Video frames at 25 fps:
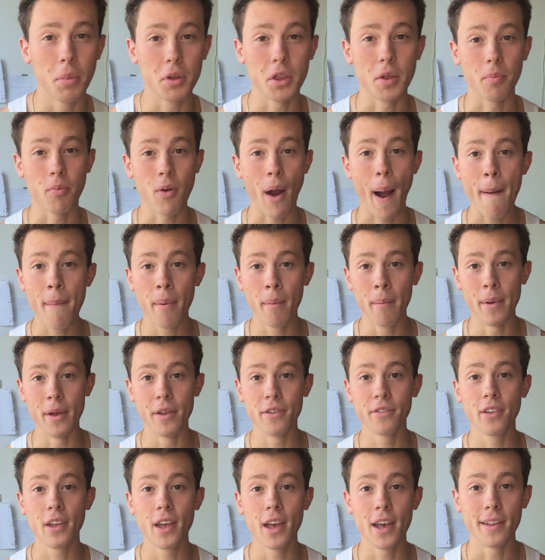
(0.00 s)
But the problem
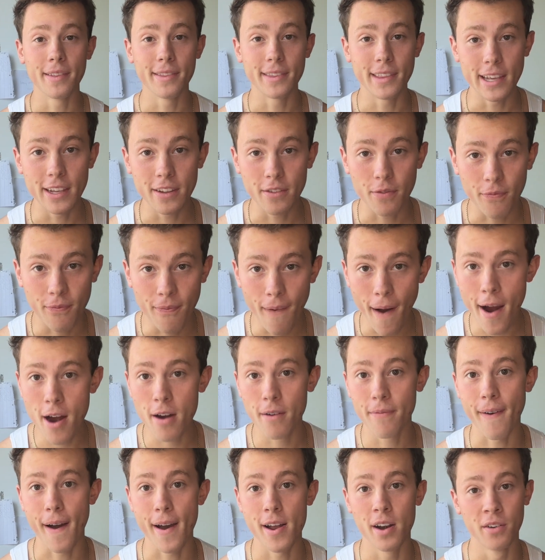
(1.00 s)
is these
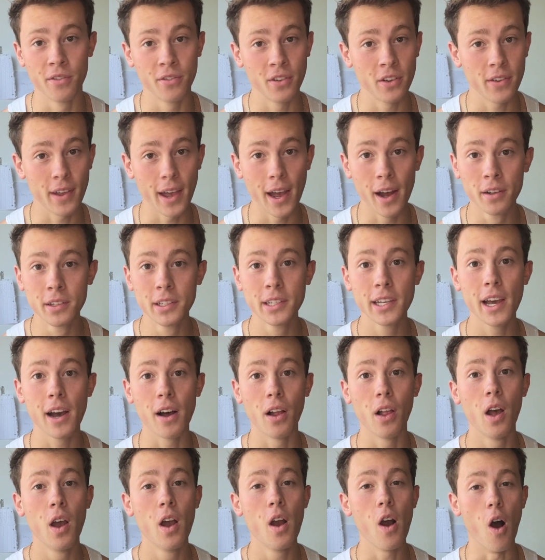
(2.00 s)
firefighters, these
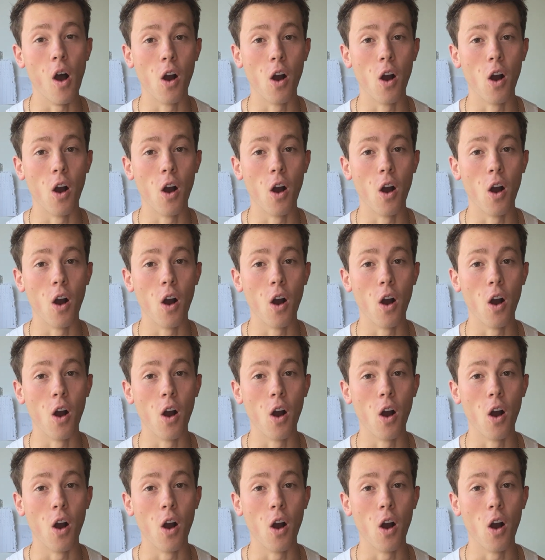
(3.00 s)
LDL,